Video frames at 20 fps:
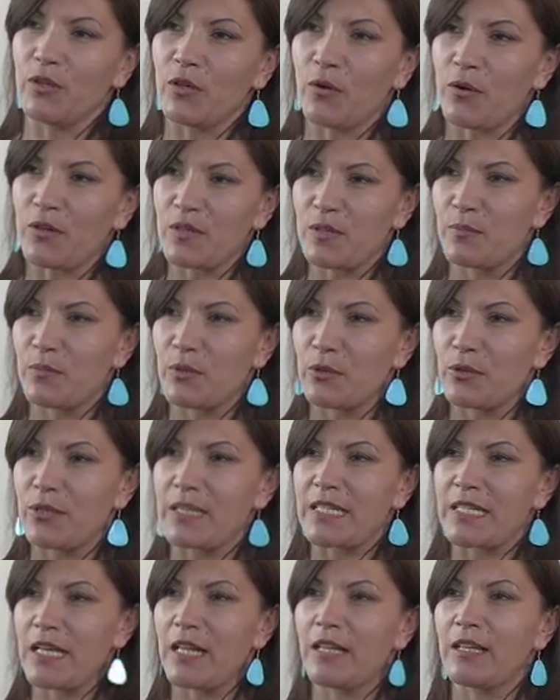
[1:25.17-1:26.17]
our spirit
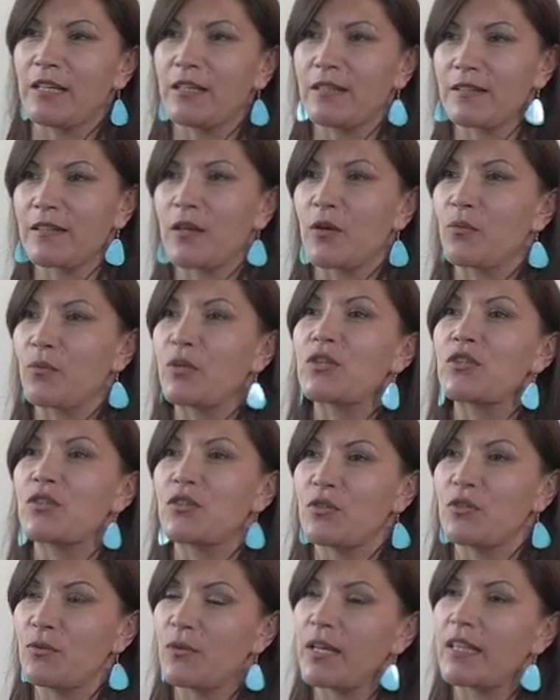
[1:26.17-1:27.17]
is telling us that we
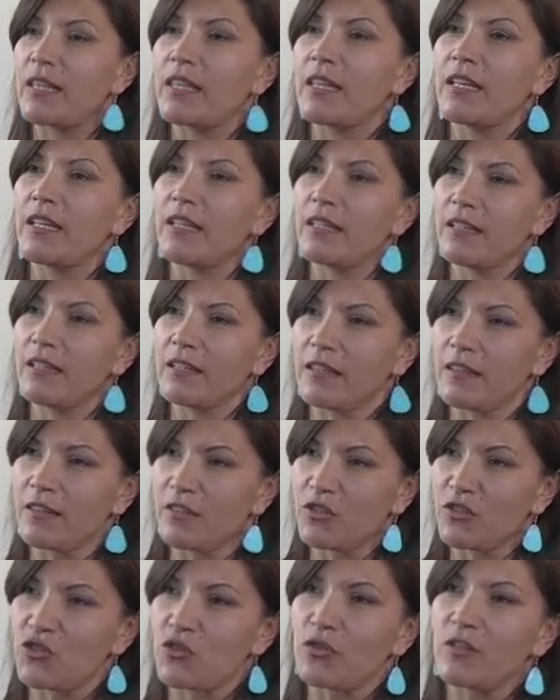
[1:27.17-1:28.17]
should do, I think
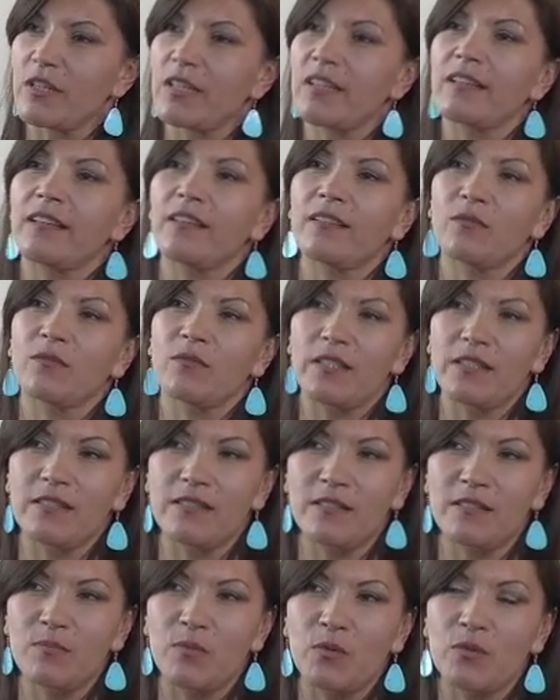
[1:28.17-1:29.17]
the journey
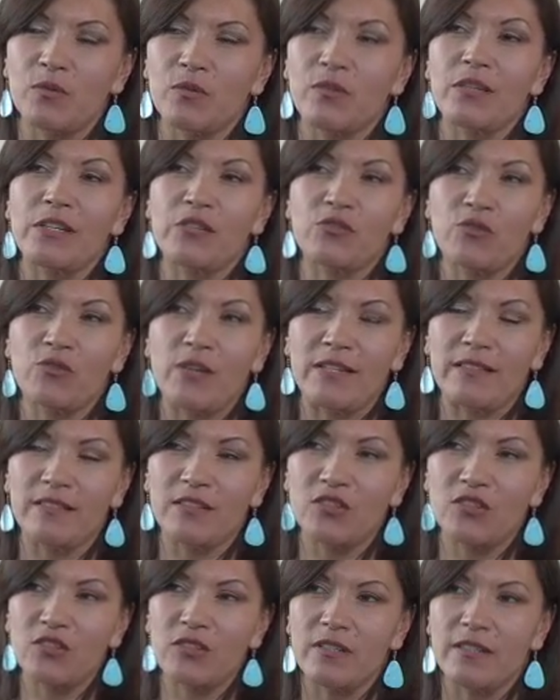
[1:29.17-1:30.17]
is smoother, the
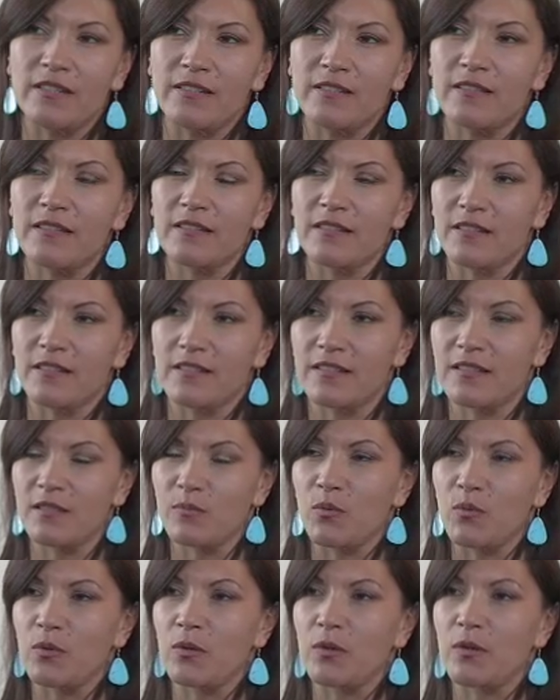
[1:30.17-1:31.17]
transition is
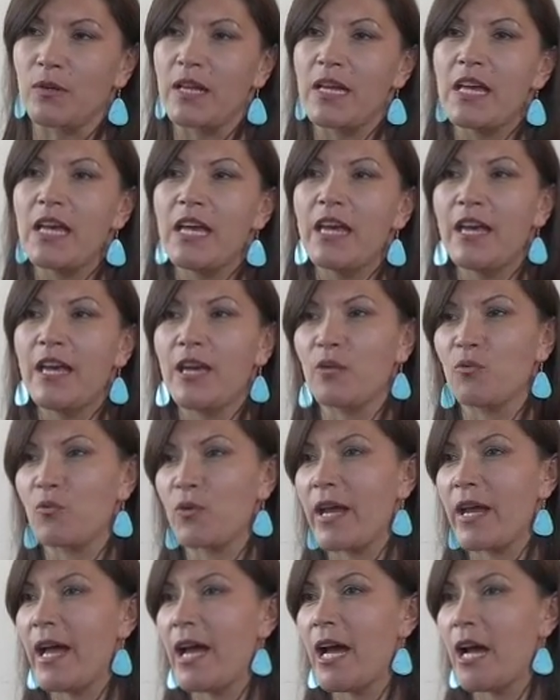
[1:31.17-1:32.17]
smoother, and we're
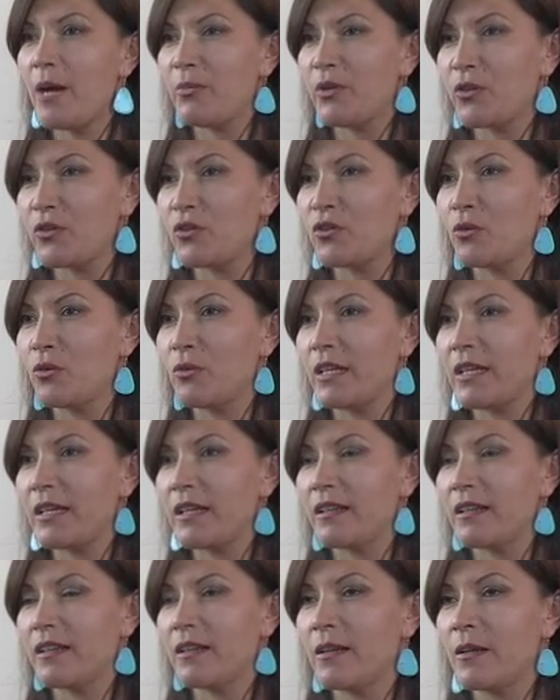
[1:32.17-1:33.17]
happier doing
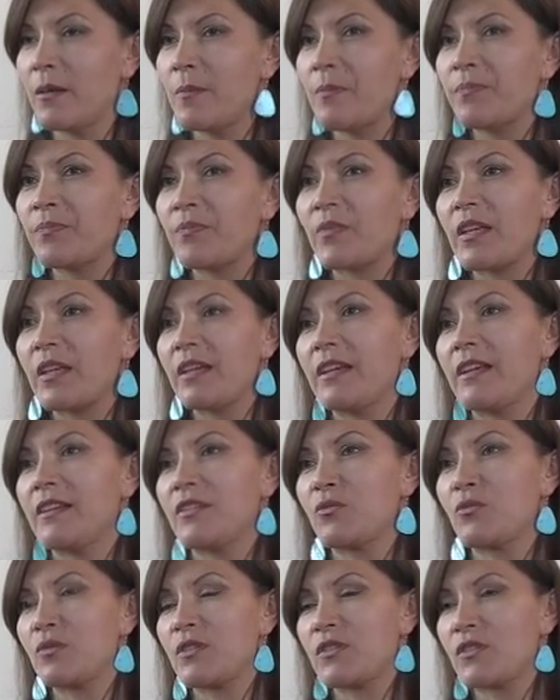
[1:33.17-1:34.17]
it. And
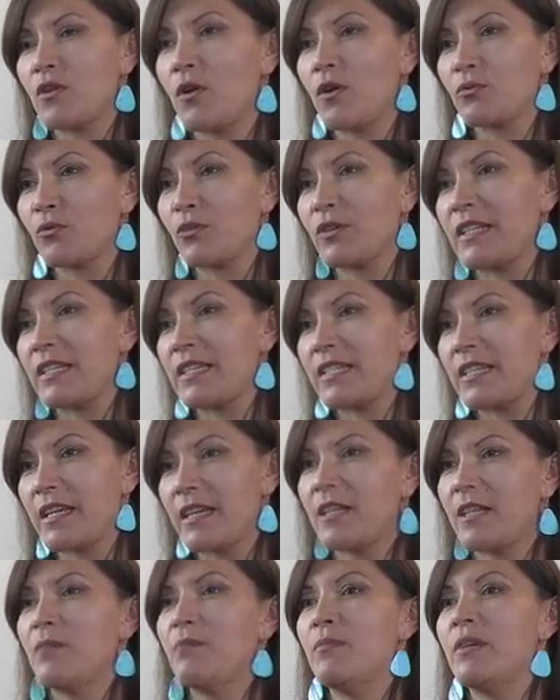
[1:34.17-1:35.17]
as a result, we're going to stay
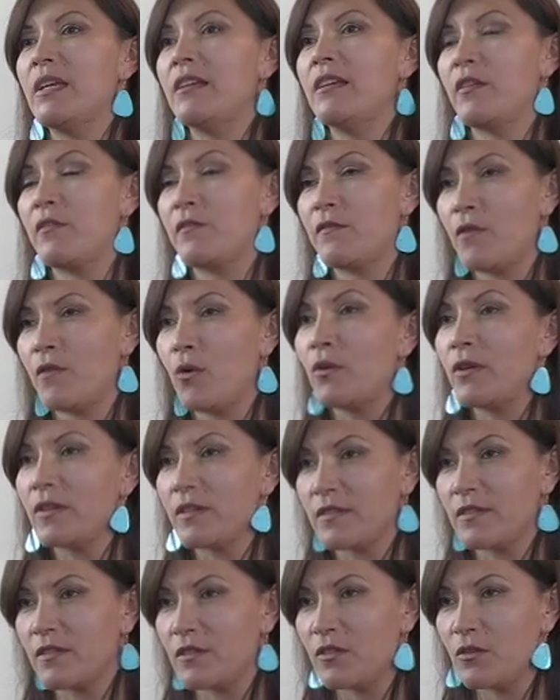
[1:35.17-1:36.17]
committed and
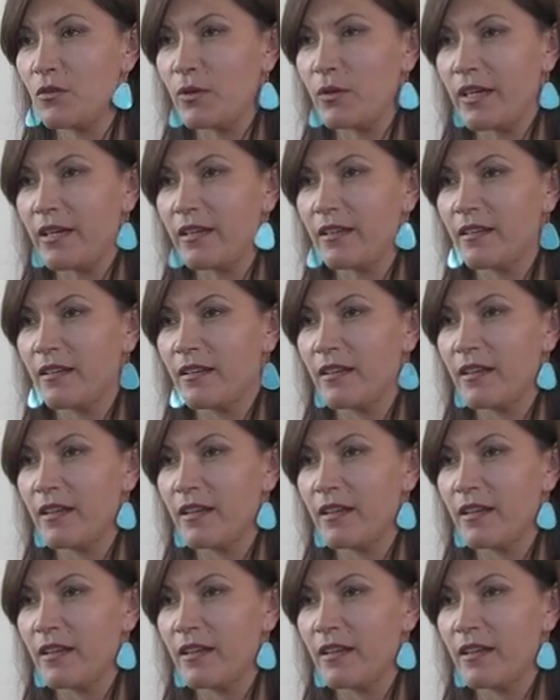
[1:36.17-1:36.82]
focused to doing it.